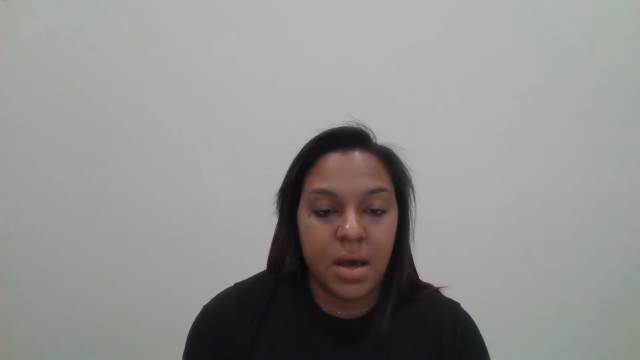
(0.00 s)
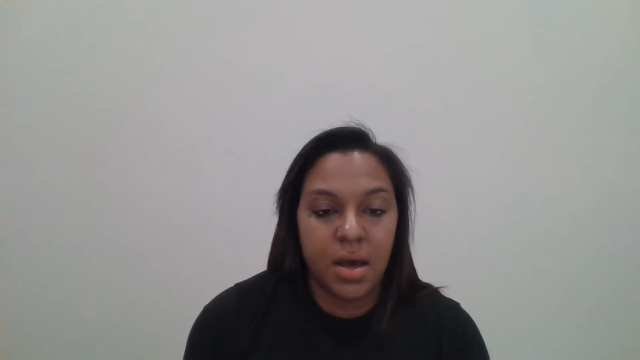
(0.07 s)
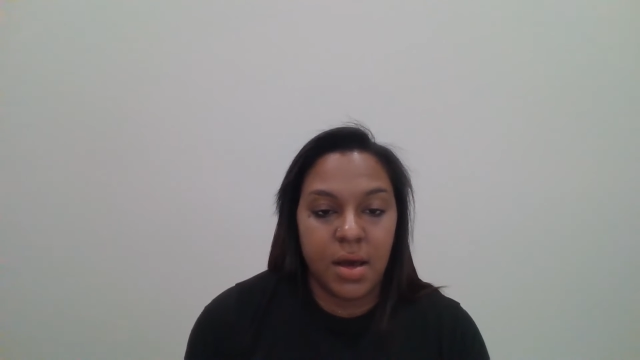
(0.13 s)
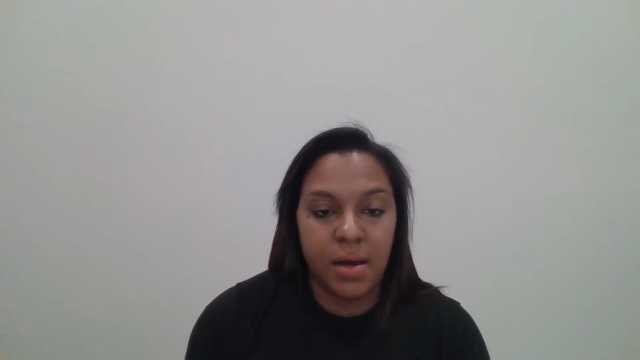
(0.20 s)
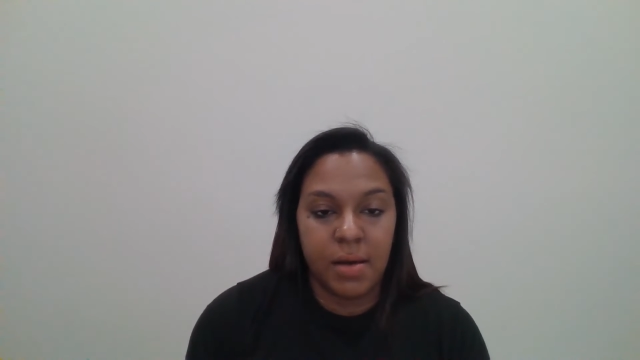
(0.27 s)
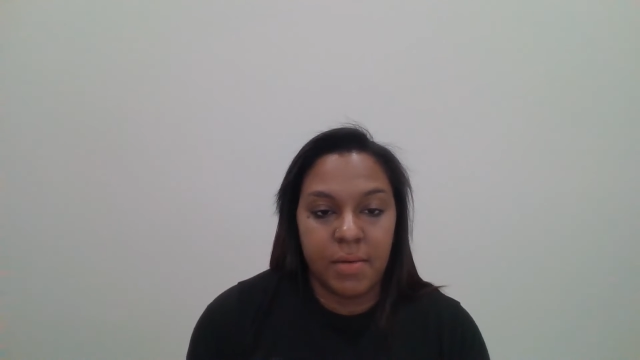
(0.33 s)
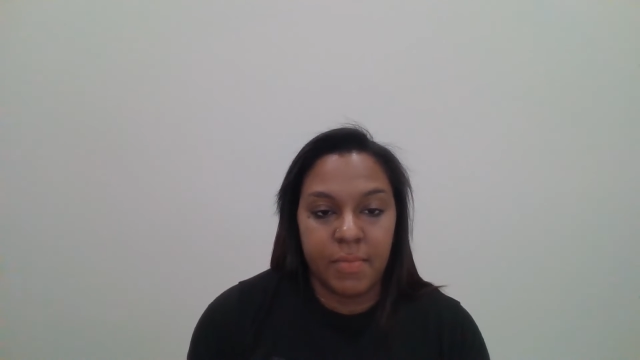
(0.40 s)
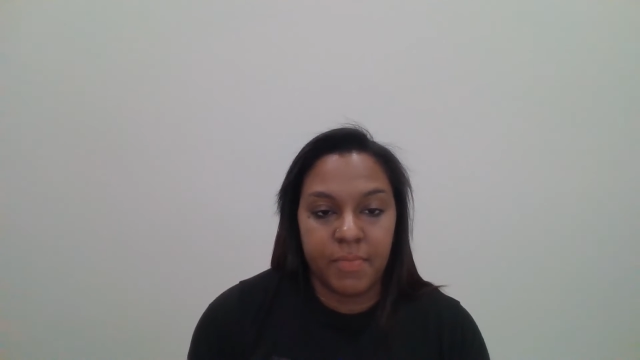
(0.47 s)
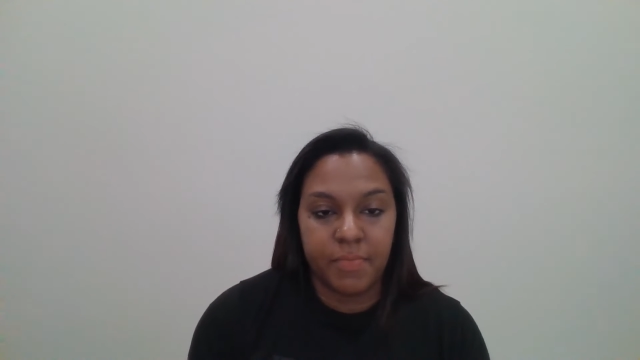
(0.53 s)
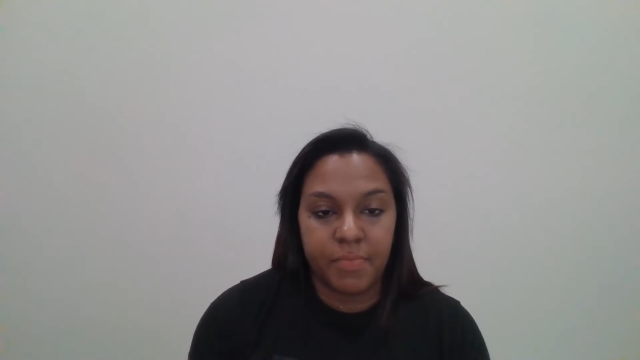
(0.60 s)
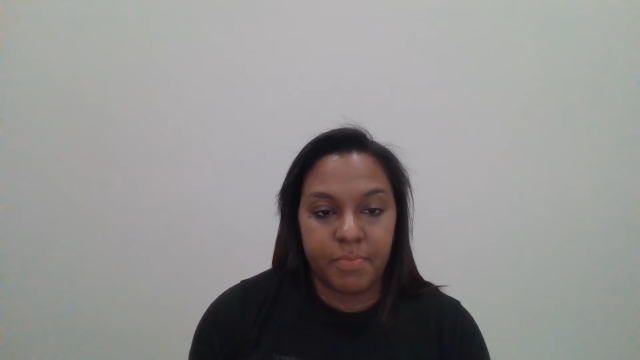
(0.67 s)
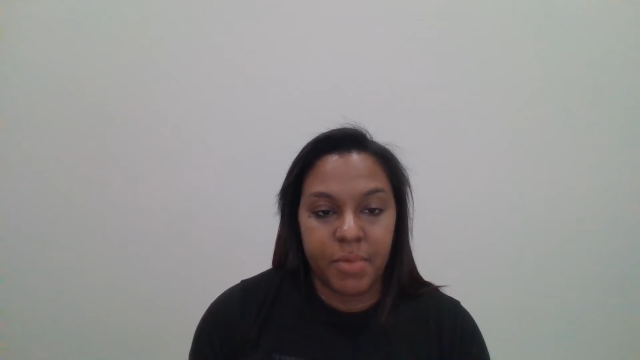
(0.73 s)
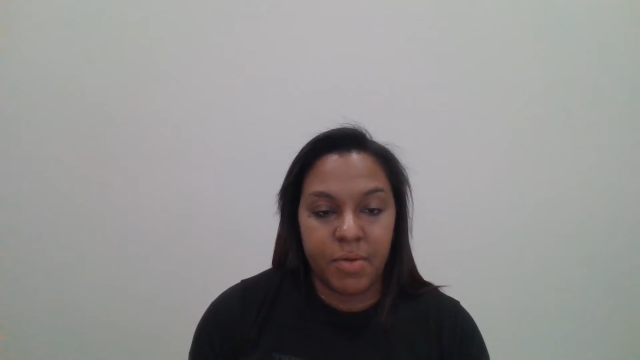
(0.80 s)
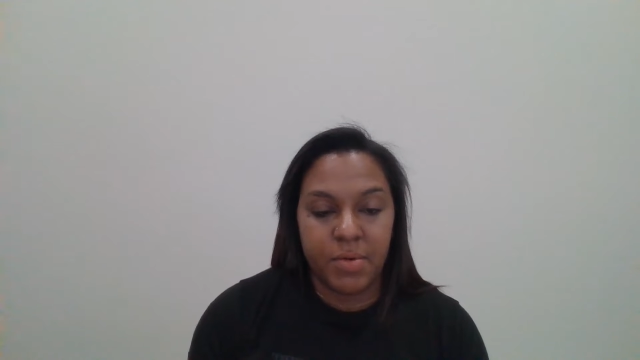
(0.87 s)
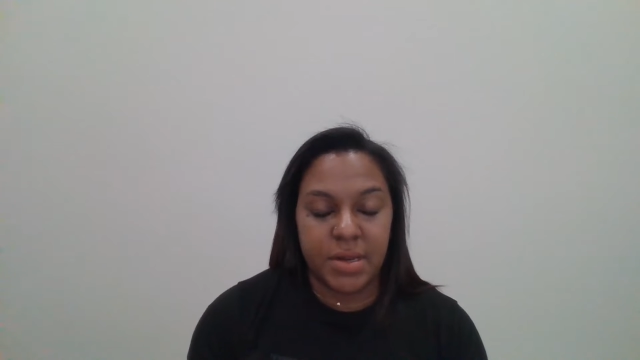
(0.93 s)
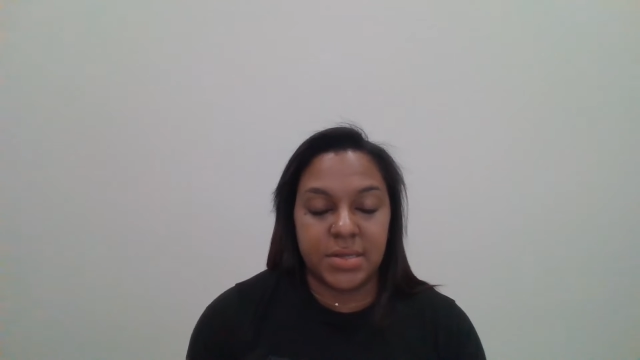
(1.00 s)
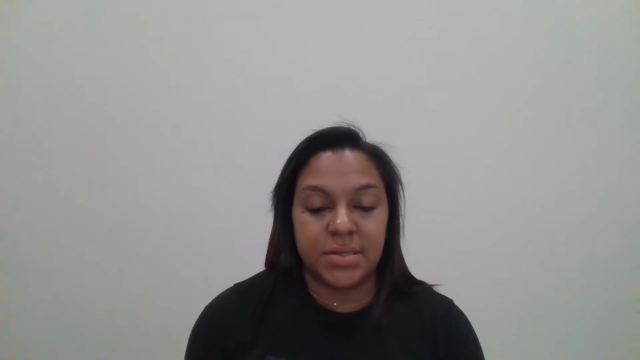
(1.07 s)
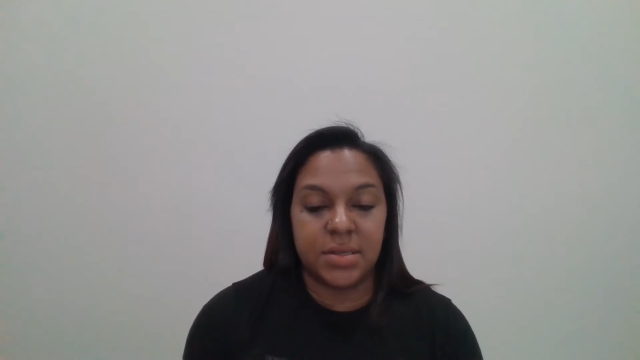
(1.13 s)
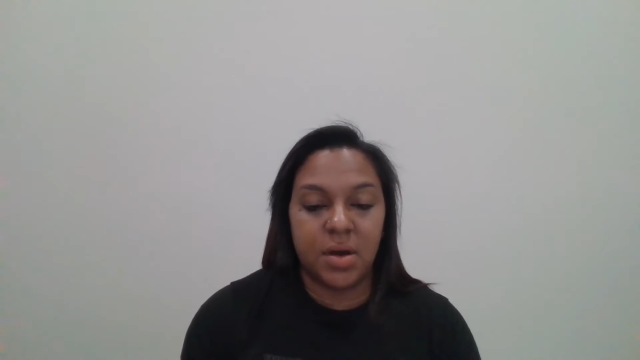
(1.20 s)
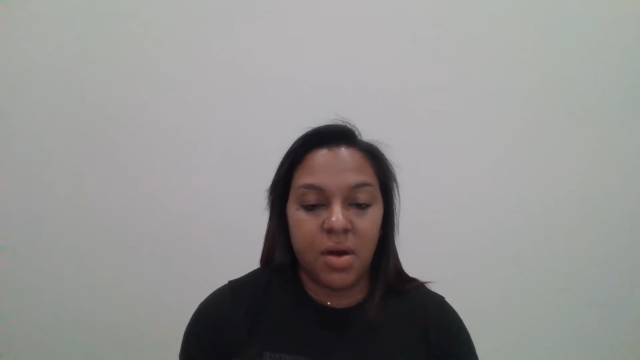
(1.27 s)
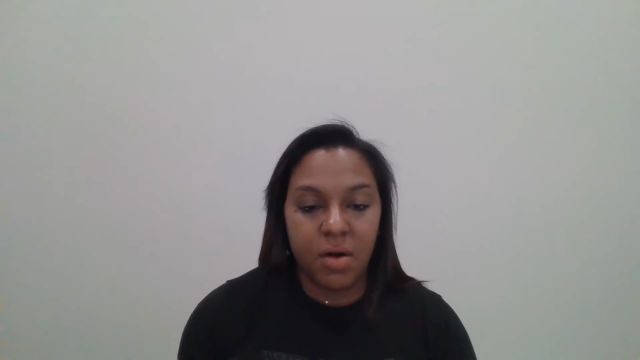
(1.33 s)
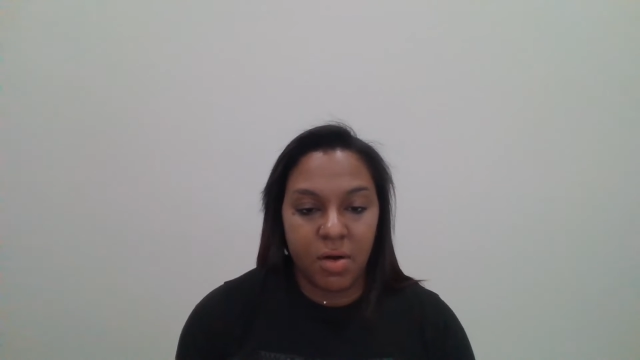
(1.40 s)
But when it's
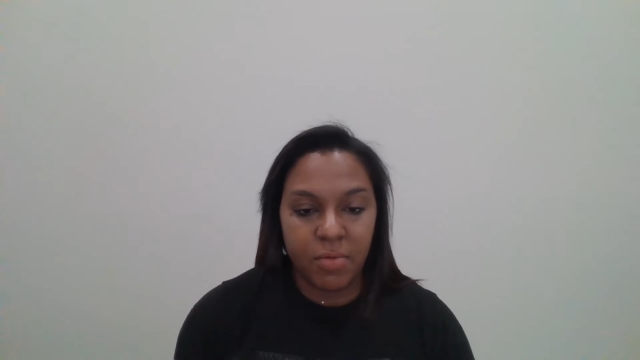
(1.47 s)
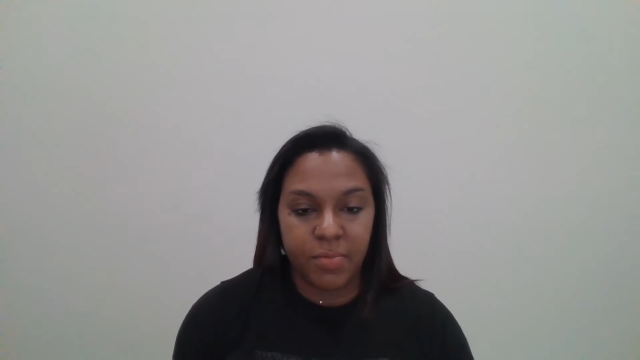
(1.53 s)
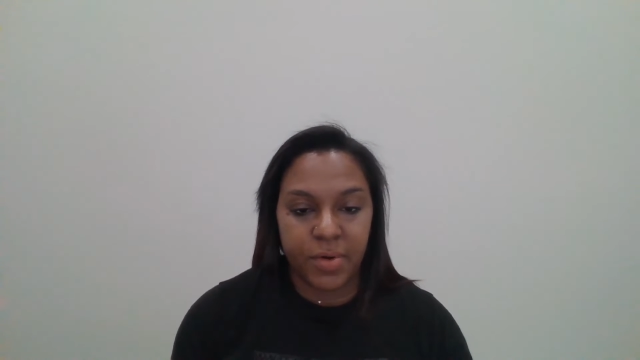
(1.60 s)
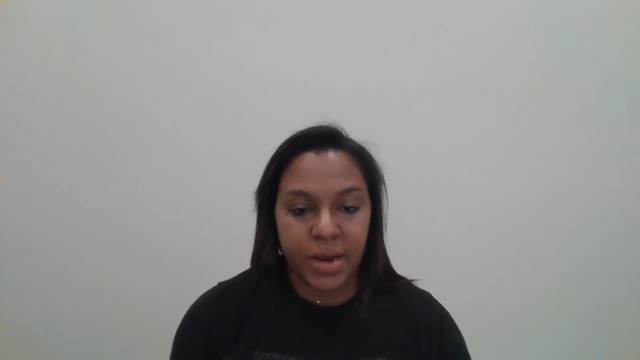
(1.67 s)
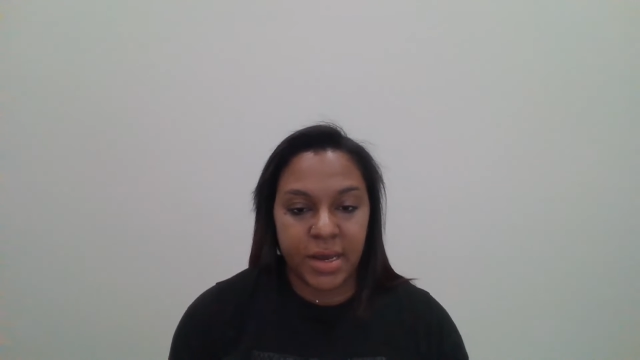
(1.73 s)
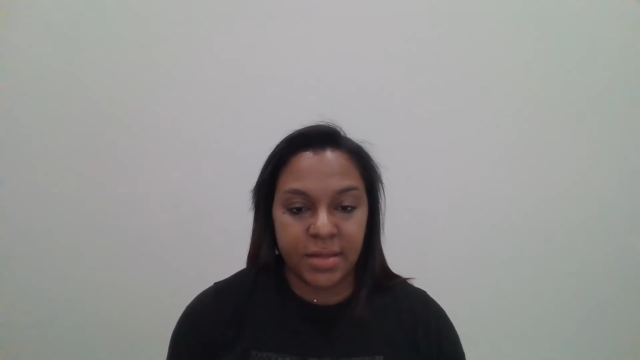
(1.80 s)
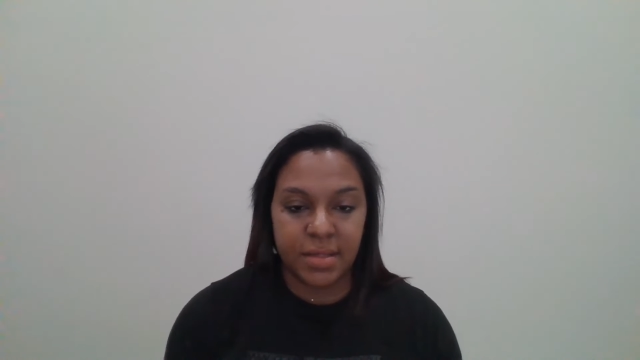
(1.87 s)
the whole brain,